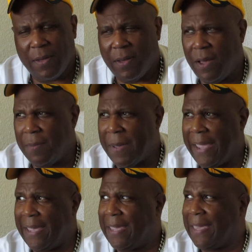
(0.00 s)
Oh
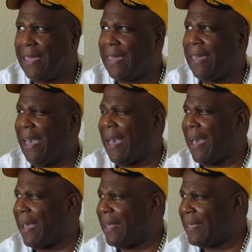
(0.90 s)
my God.
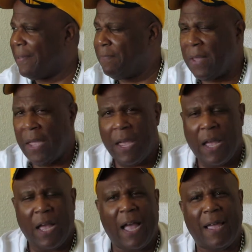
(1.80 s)

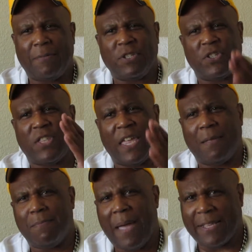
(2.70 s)
I was just
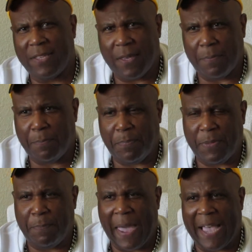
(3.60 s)
thinking back to the
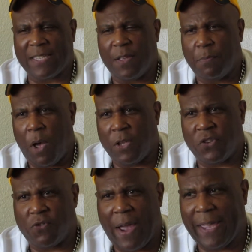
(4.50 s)
basketball
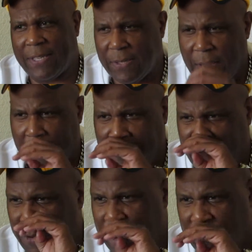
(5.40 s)
strikes a
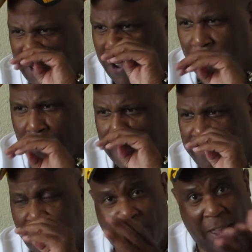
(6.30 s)
few years ago. In
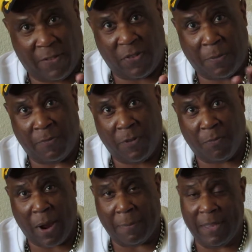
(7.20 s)
fact, some of you
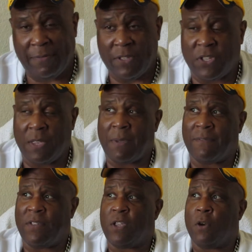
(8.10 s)
probably even seen my
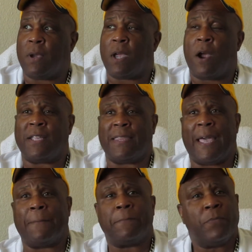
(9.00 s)
video regarding
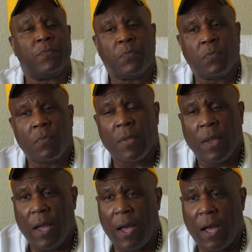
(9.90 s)

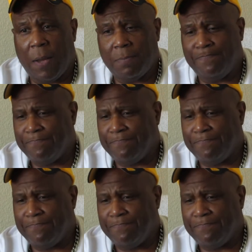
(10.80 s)
that.